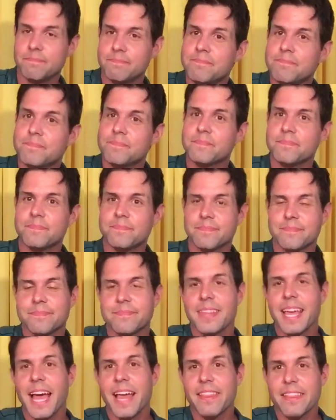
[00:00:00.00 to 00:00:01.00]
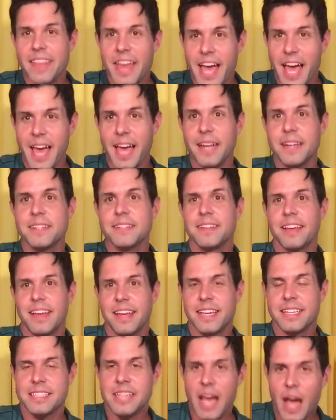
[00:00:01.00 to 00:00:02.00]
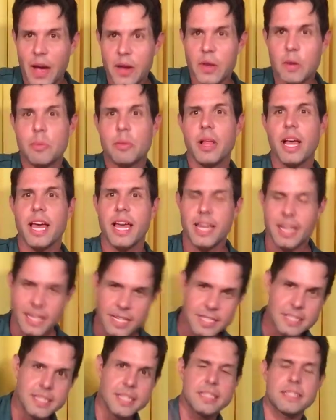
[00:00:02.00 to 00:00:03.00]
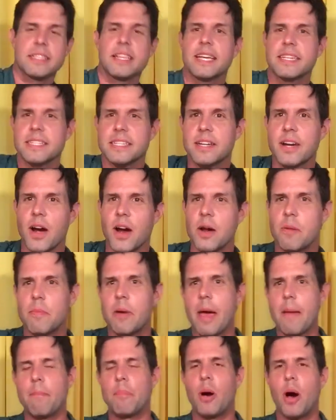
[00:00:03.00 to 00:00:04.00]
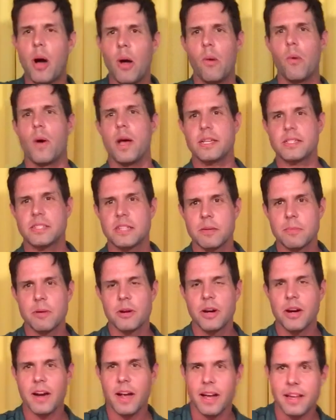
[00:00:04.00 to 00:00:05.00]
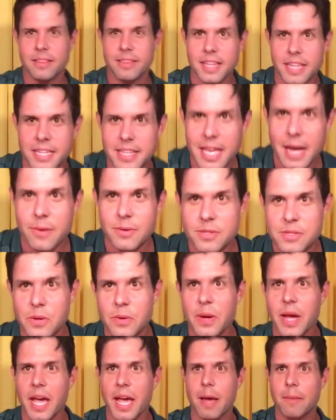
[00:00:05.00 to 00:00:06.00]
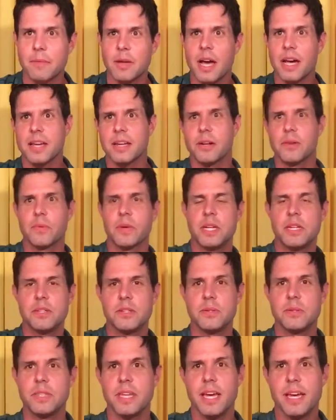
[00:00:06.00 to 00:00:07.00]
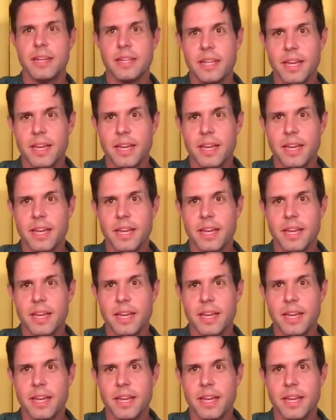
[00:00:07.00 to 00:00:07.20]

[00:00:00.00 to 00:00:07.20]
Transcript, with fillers: And that is how you play Dyslexic Heart by Paul Westerberg. I think that was okay. I'm not going to redo that.